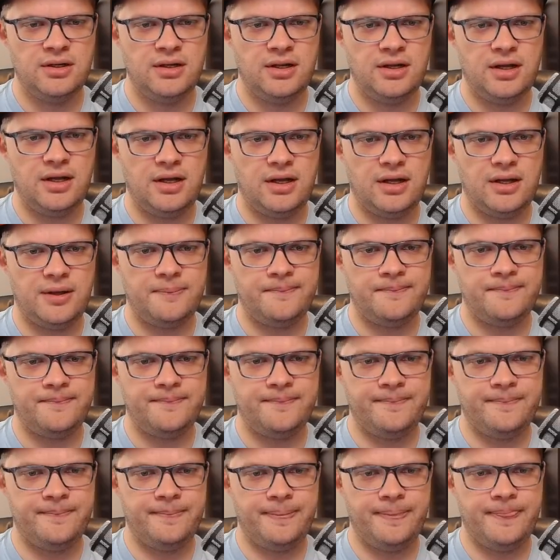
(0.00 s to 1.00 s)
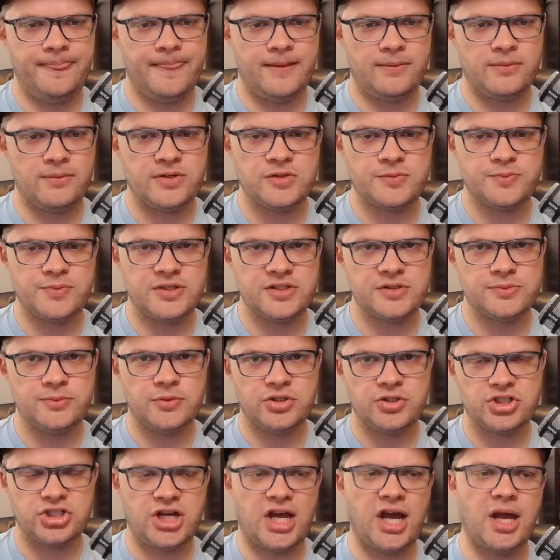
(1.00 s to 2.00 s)
Whereas Prismal
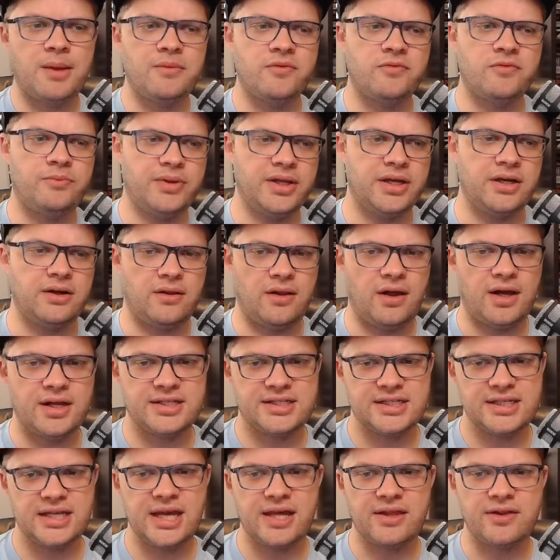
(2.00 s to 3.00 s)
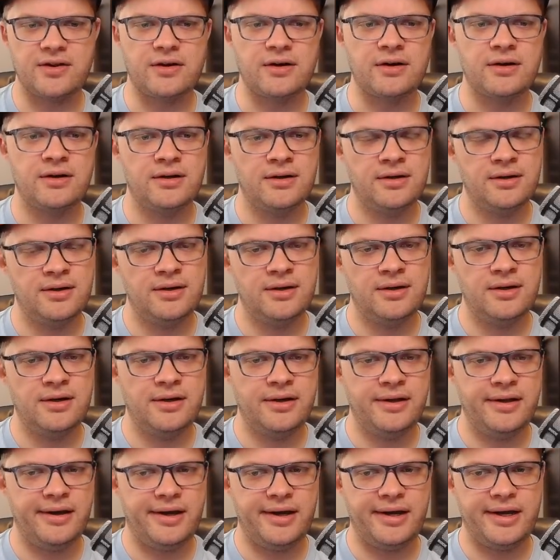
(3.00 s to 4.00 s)
and Chime have played a lot together.
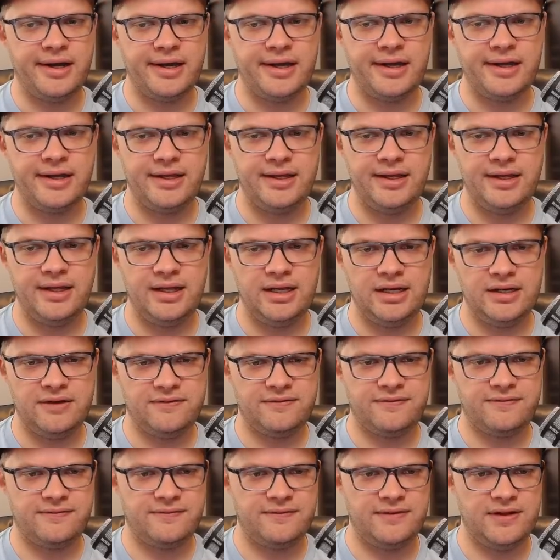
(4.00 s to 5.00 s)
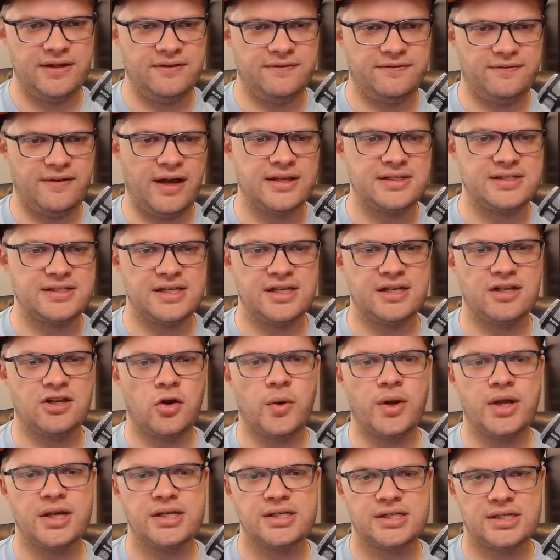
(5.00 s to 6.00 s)
And if I say
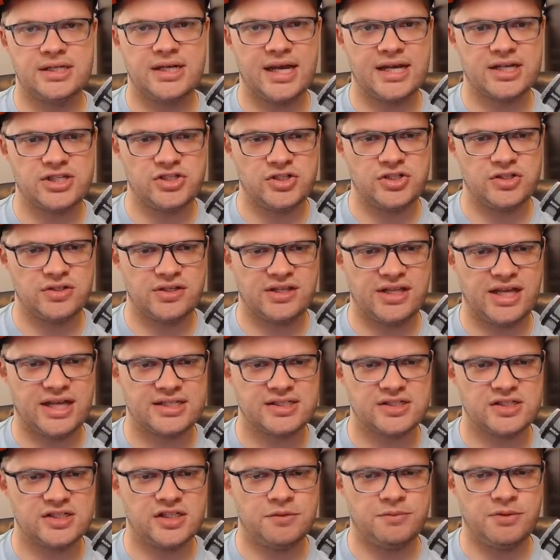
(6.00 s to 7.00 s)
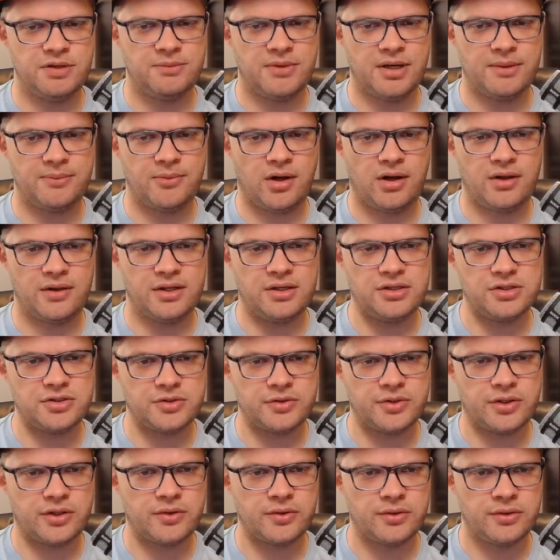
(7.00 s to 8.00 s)
going into next year that's going to be my bot lane
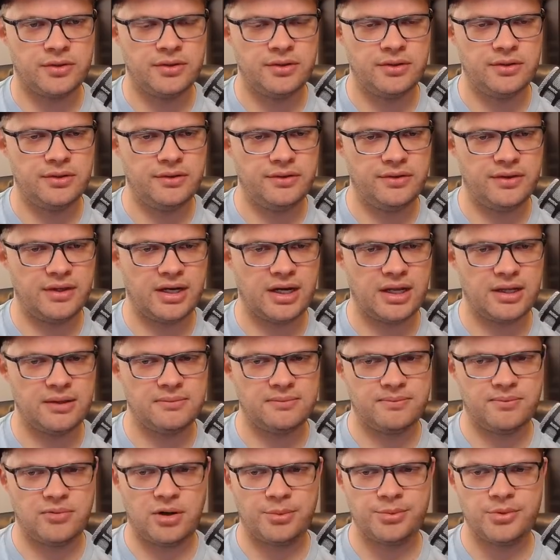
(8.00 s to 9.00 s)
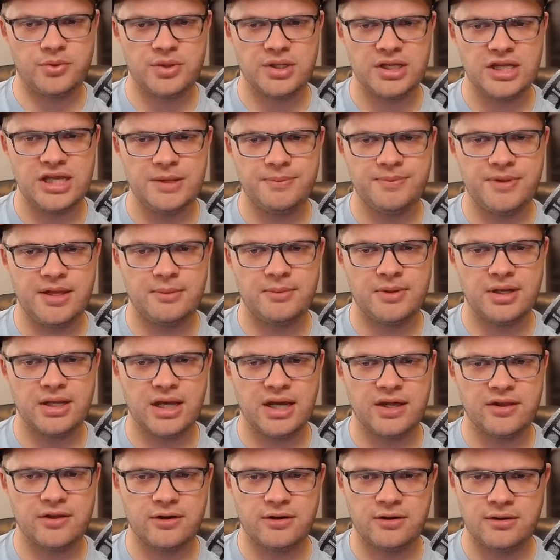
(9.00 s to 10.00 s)
duo, then I probably want to keep them
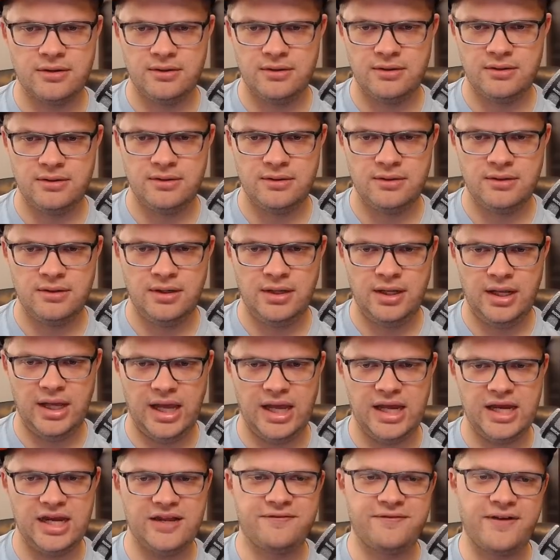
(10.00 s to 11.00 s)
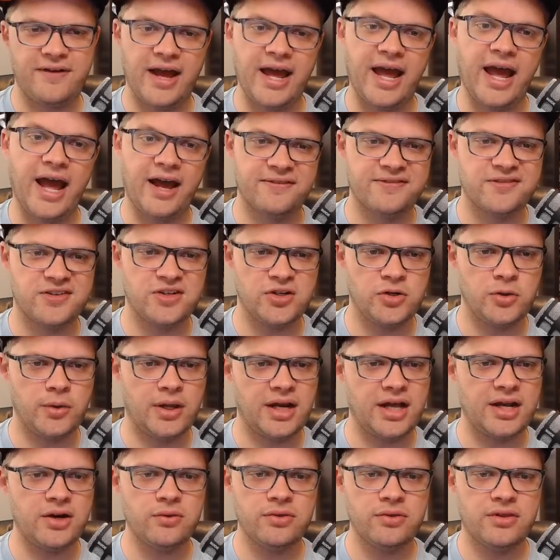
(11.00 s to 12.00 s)
together. And if I have to,
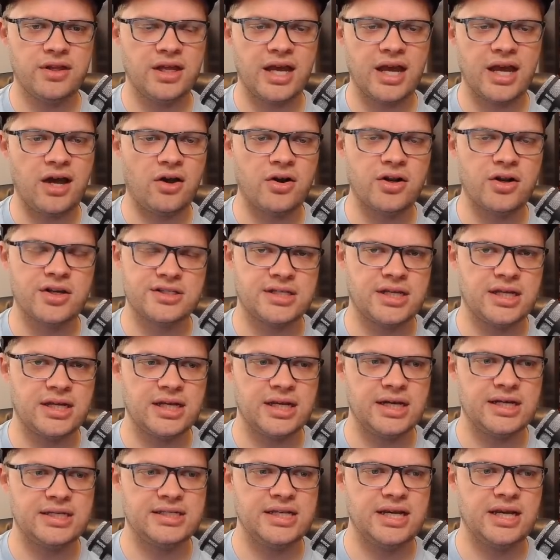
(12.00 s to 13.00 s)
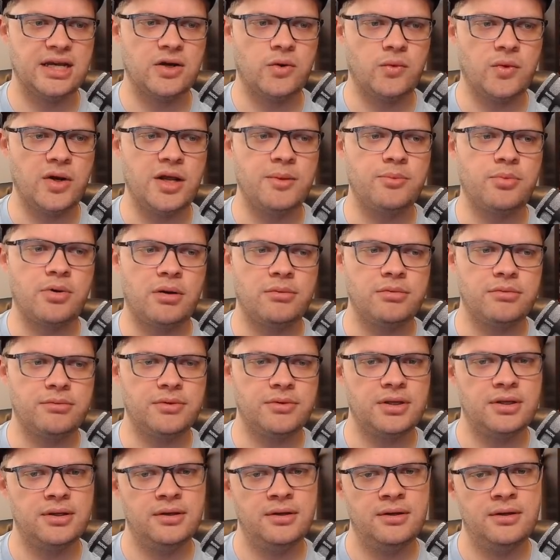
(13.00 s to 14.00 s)
and I don't think Iconic's going to get taken away probably.